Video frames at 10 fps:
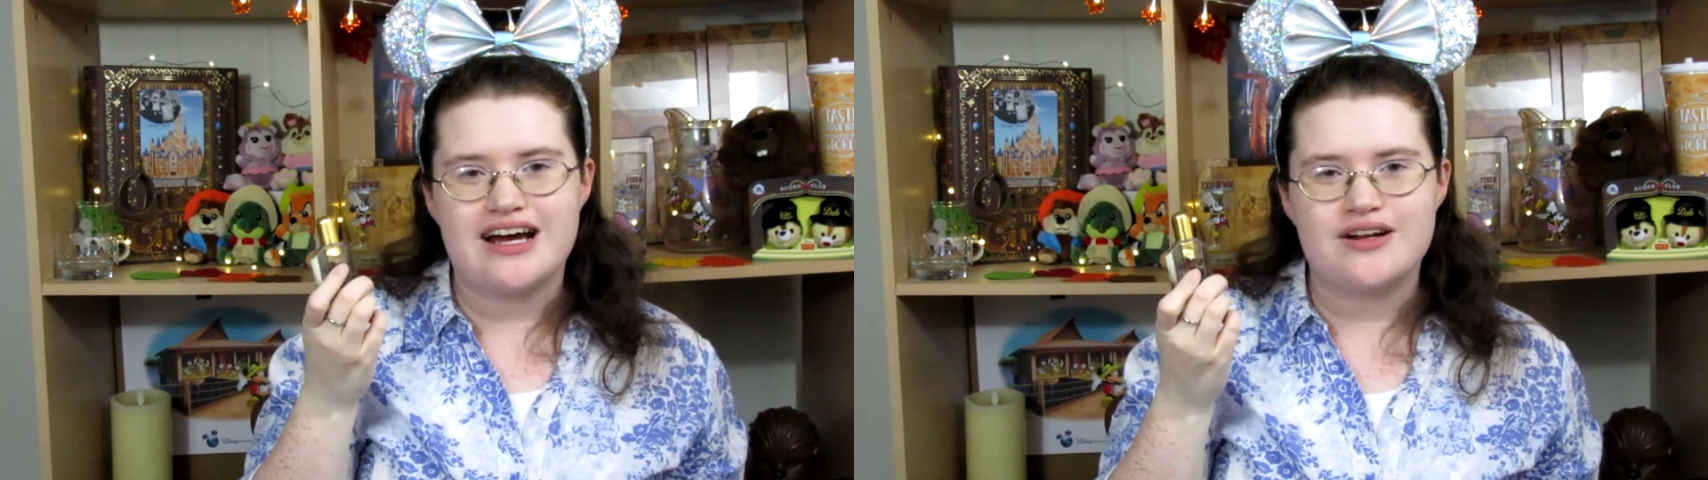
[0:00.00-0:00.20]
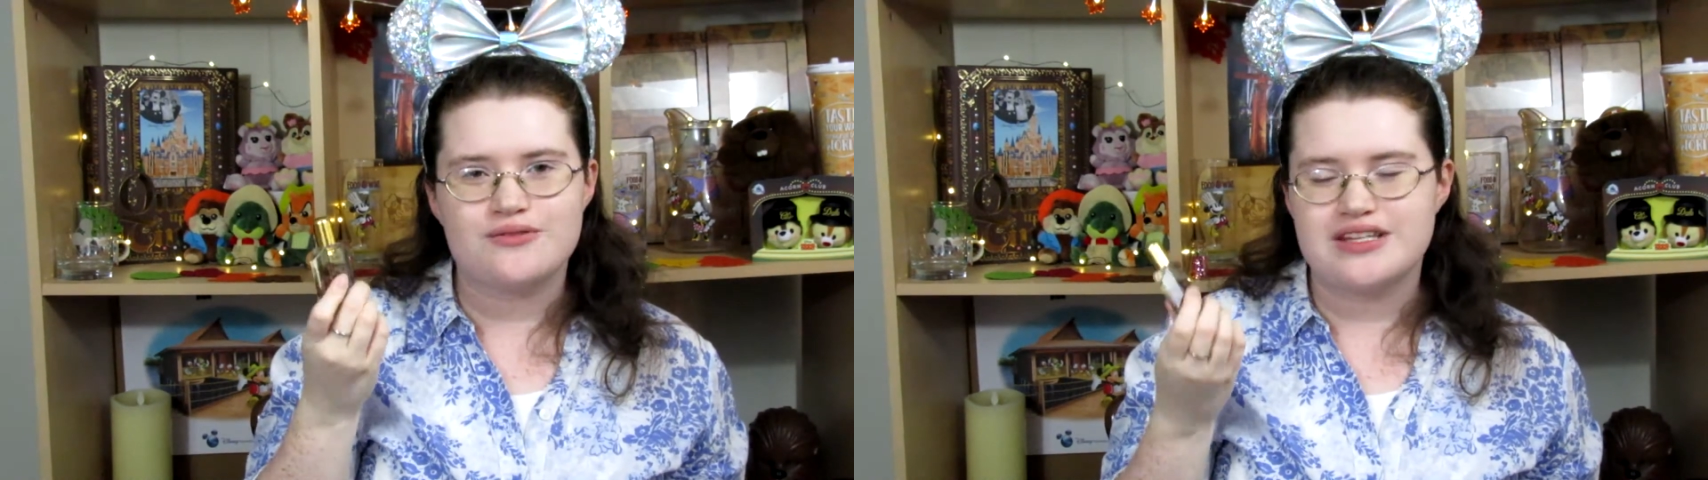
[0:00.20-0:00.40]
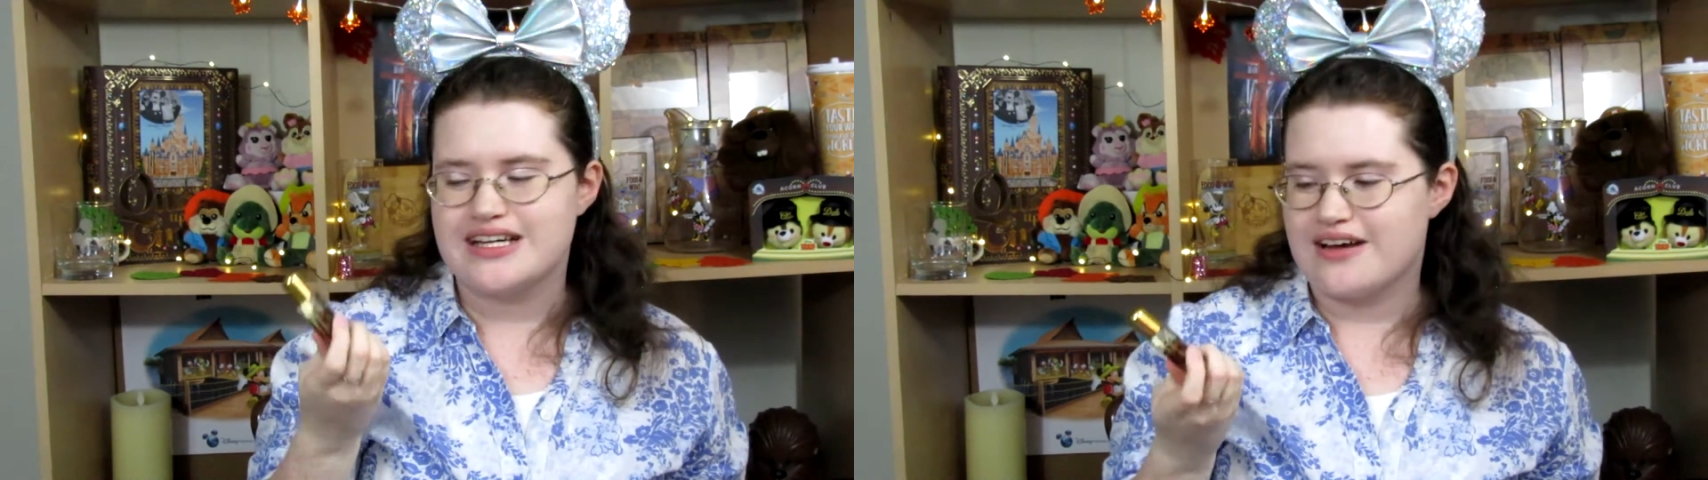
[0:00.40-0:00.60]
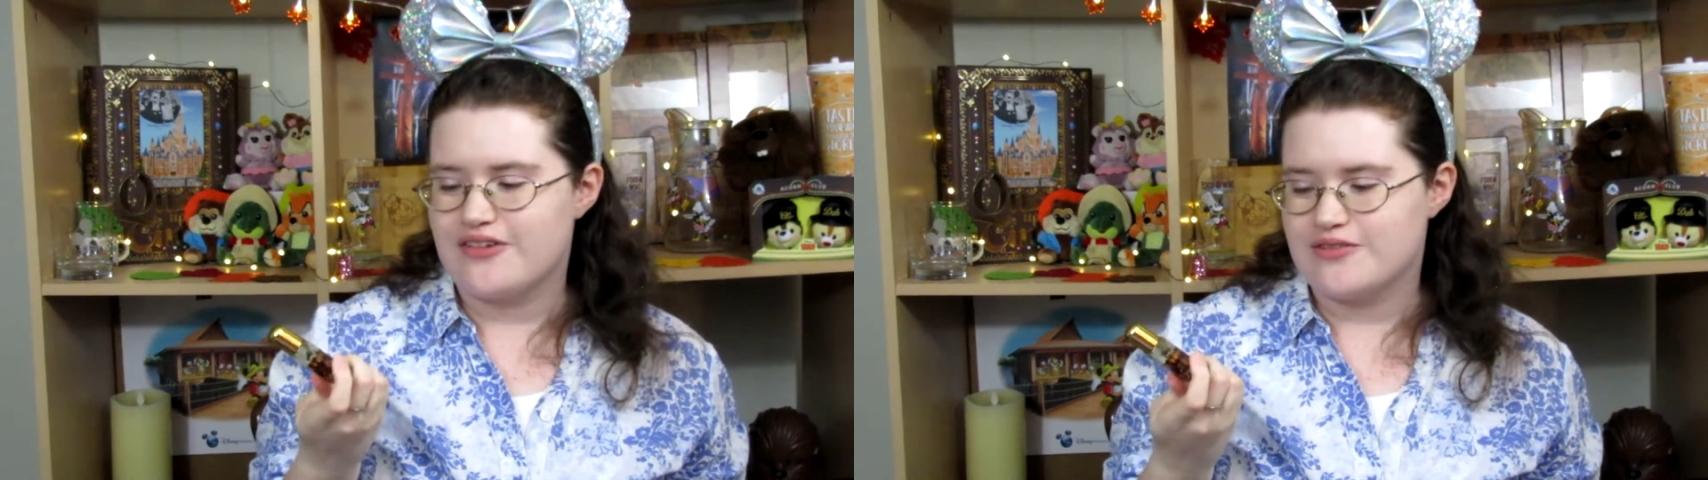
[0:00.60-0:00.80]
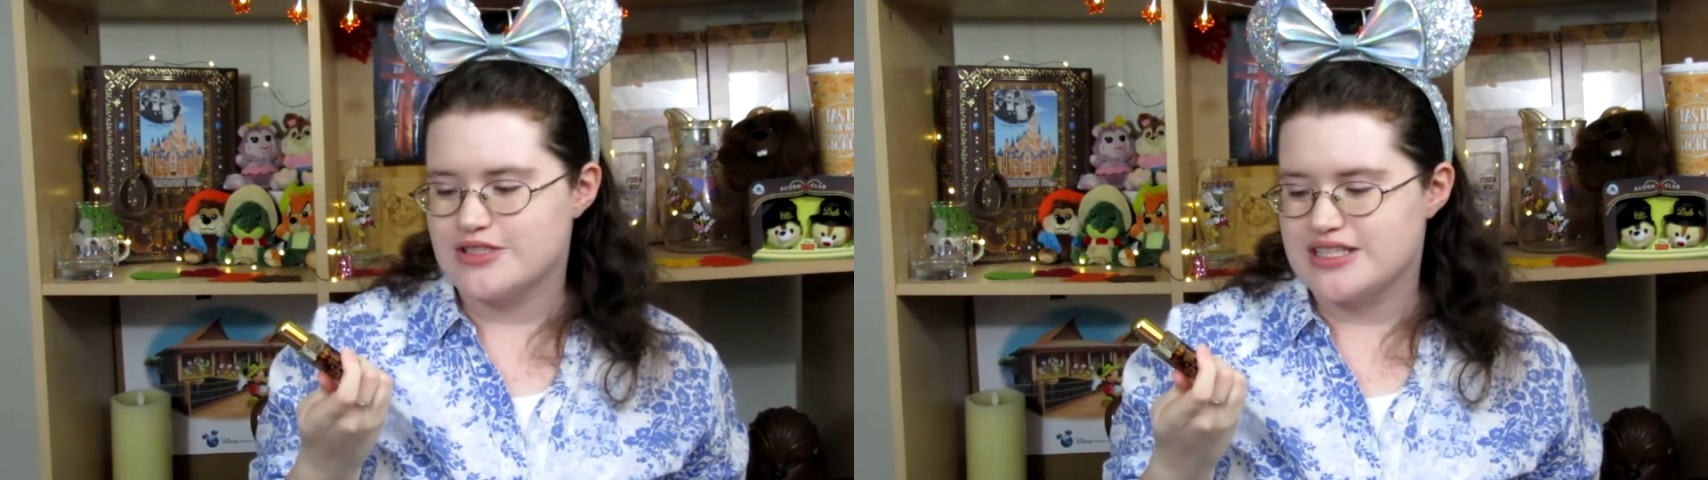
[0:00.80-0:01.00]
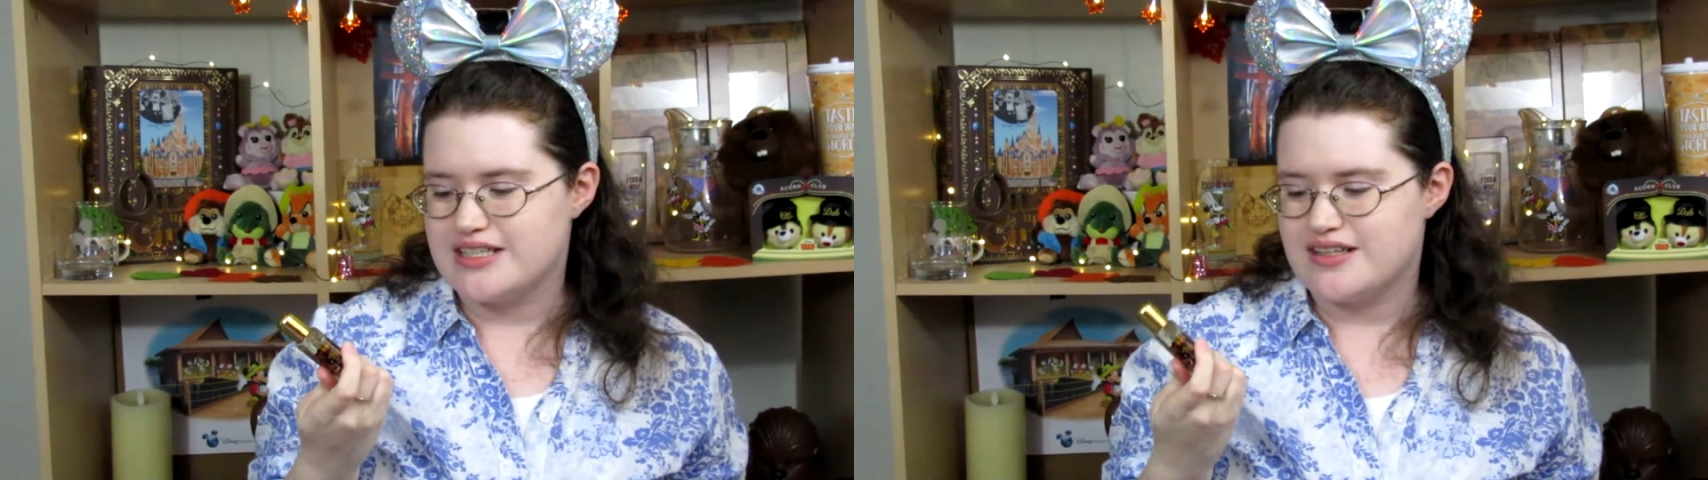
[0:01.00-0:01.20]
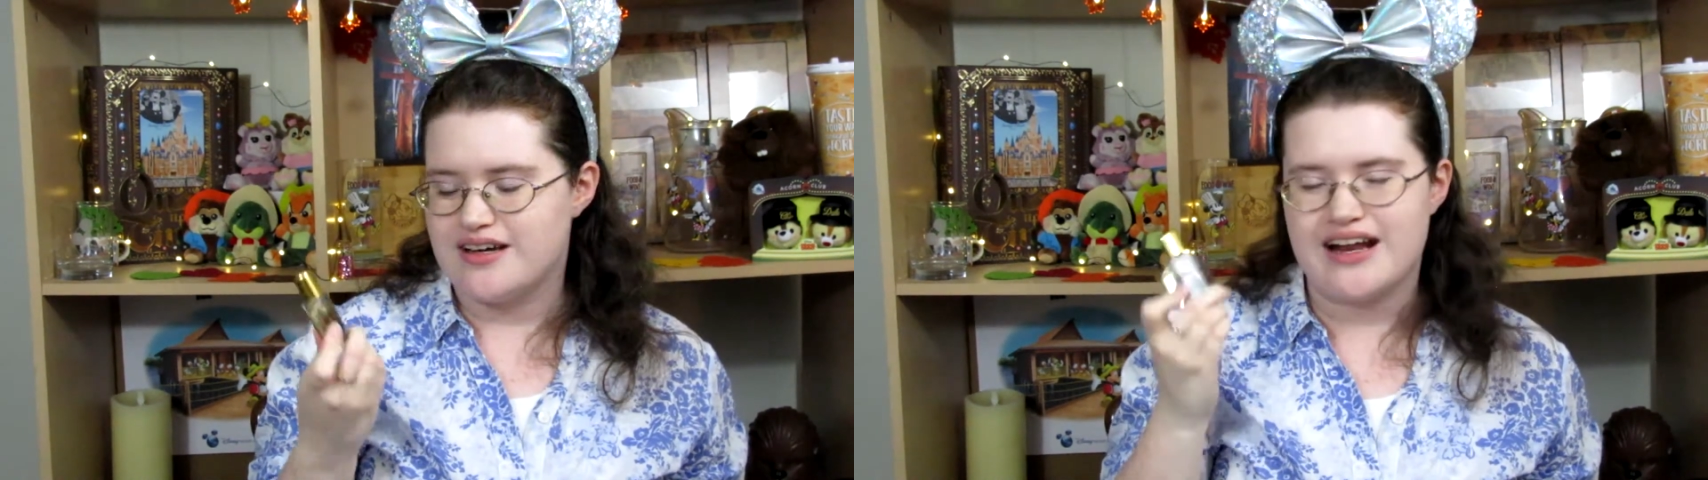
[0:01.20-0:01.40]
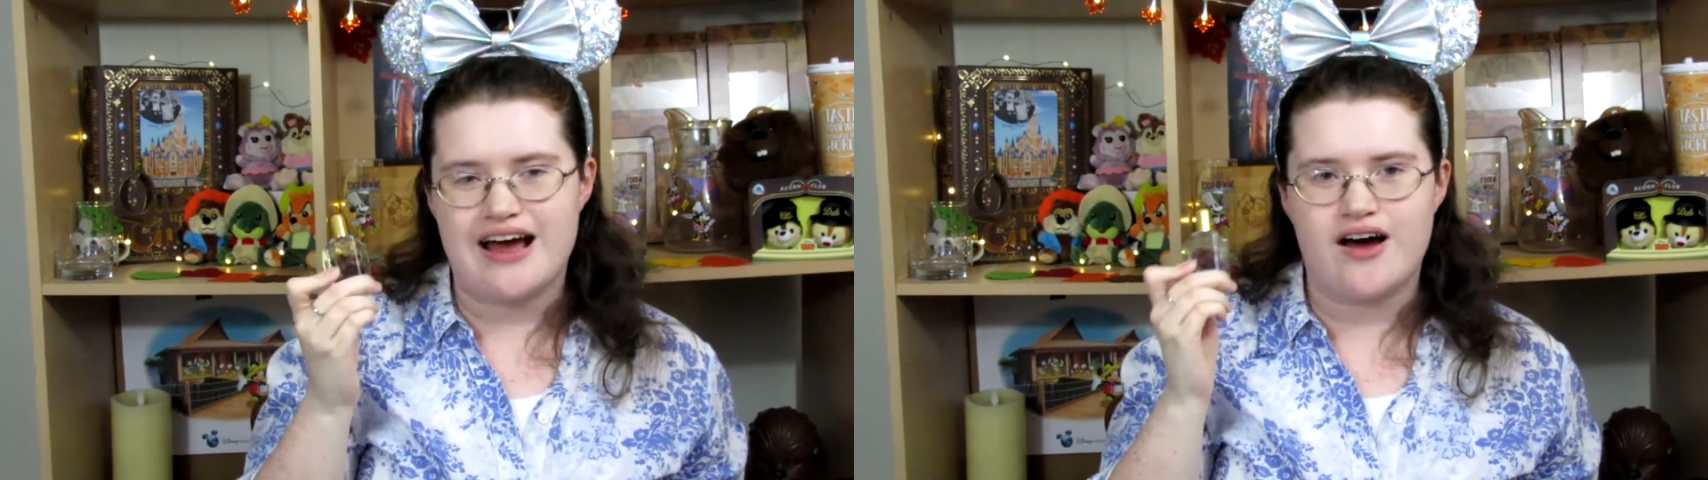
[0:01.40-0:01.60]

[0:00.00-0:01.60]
I don't think I've ever seen an